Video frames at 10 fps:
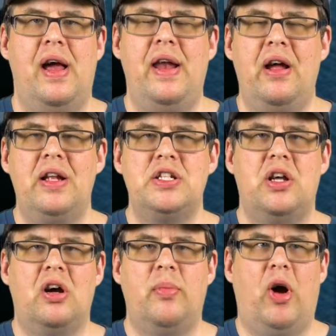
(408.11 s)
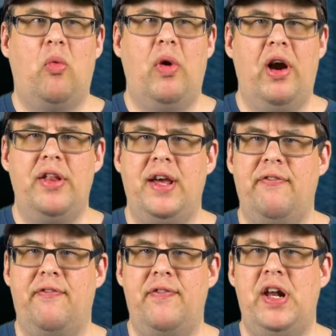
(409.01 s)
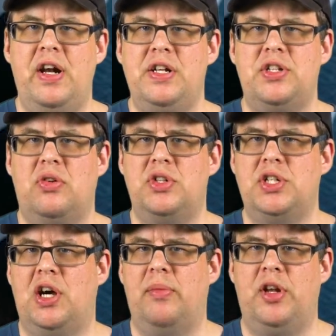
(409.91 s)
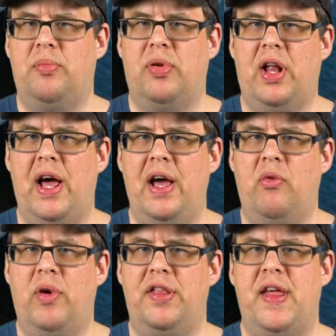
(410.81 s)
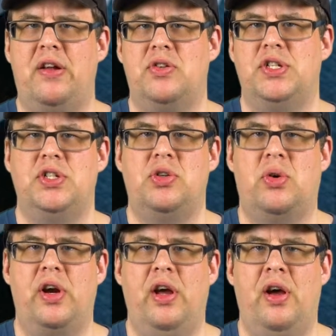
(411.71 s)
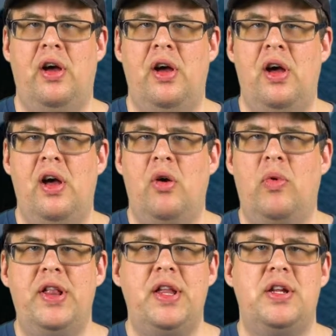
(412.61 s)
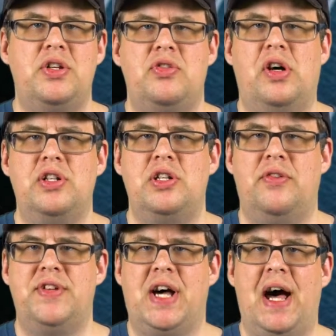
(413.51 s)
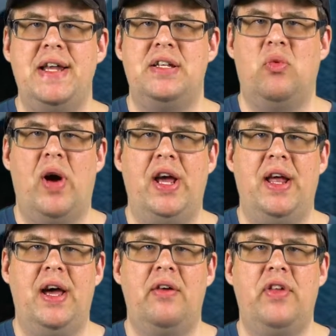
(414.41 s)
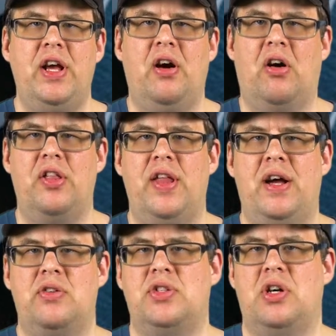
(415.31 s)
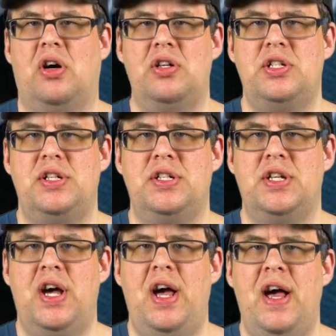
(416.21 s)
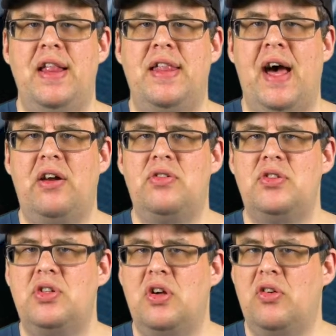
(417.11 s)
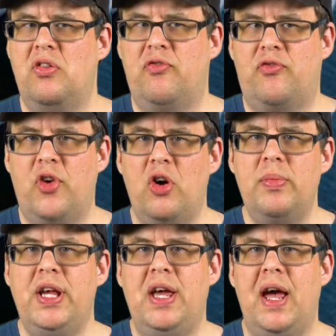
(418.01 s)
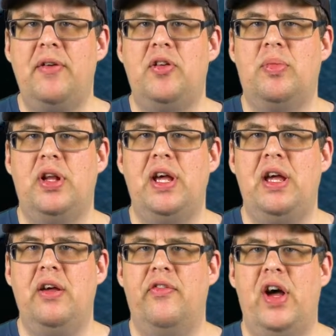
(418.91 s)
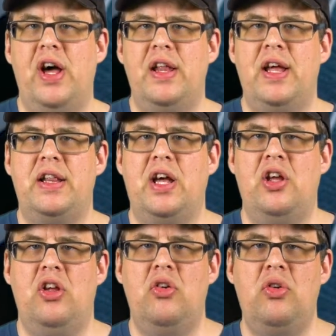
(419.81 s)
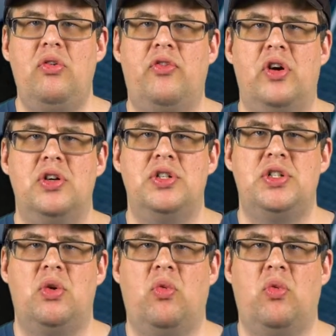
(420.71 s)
And now let's talk about where the Infinity Stones come into play with Thanos' story. With the destruction of Titan weighing heavily on Thanos' conscience, Thanos firmly came to believe that the universe